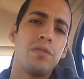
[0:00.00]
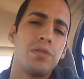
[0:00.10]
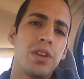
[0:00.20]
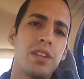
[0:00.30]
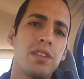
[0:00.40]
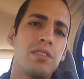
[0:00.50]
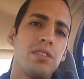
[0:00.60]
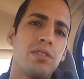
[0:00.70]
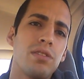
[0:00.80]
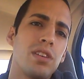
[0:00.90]
you get in the
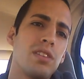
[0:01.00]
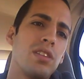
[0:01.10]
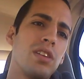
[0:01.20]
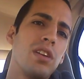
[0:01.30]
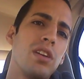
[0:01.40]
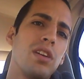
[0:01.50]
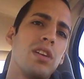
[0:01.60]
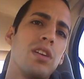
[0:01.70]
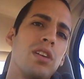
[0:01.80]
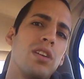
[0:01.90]
deal, then
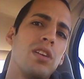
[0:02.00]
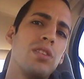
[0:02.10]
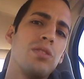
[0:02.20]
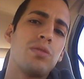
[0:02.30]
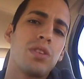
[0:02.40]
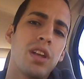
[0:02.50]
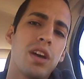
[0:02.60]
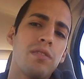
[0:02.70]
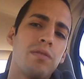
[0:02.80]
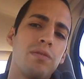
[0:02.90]
you can
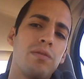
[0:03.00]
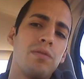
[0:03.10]
have,